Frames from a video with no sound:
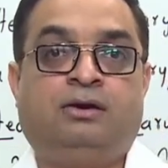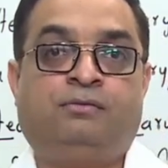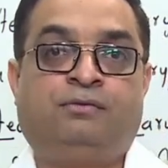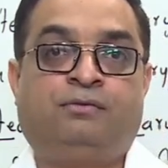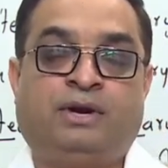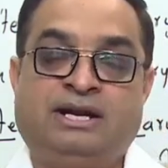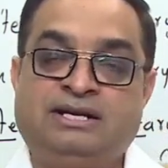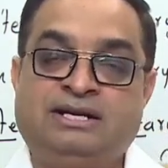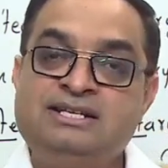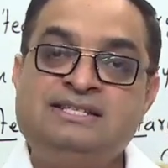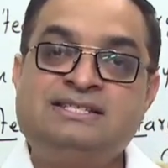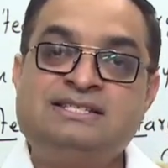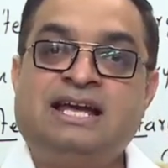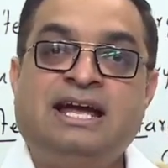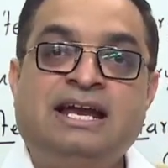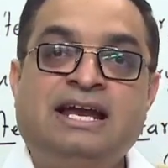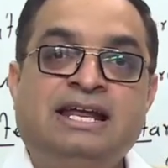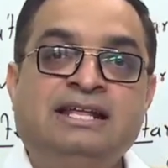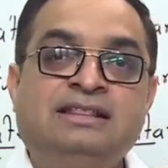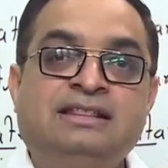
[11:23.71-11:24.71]
for
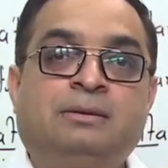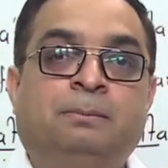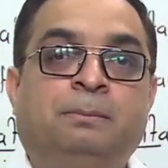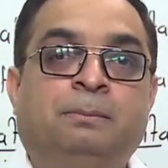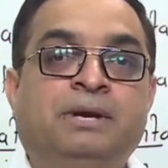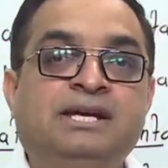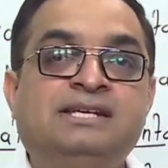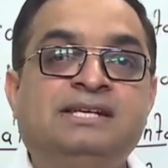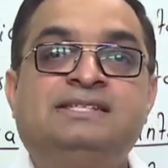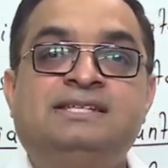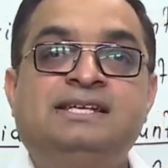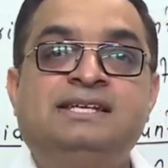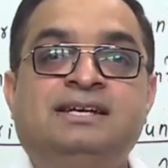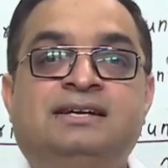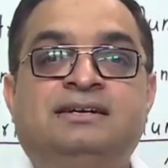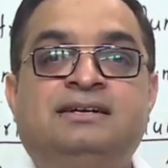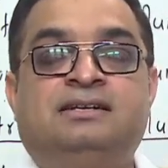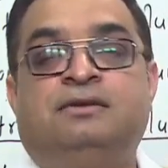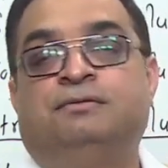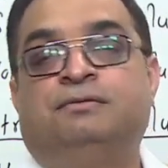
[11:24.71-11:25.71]
understanding the
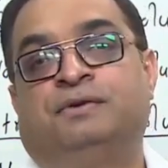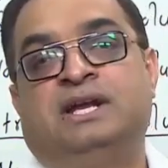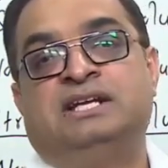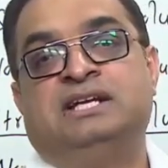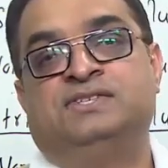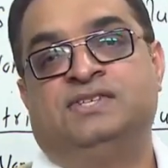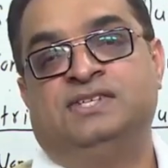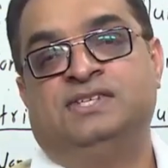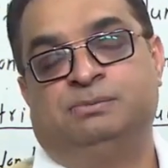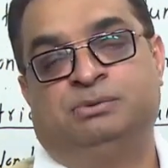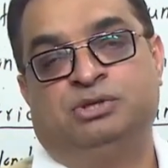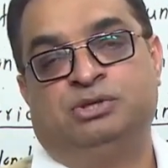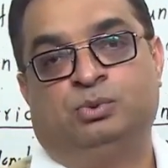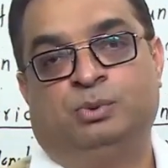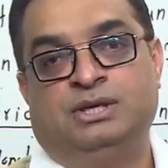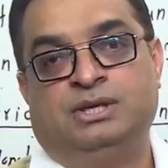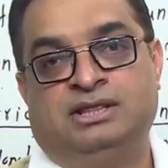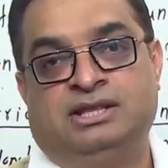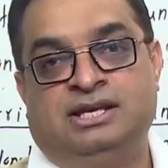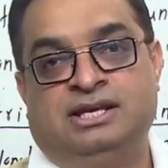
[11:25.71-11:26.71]
basic differences
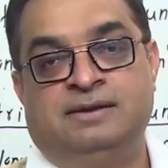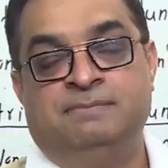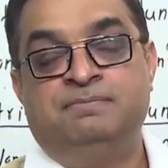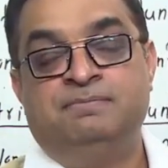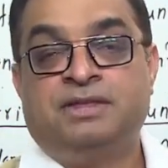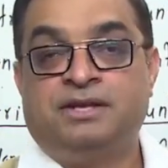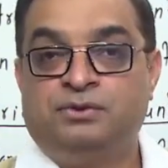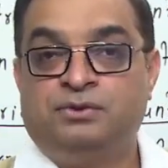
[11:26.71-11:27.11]
between the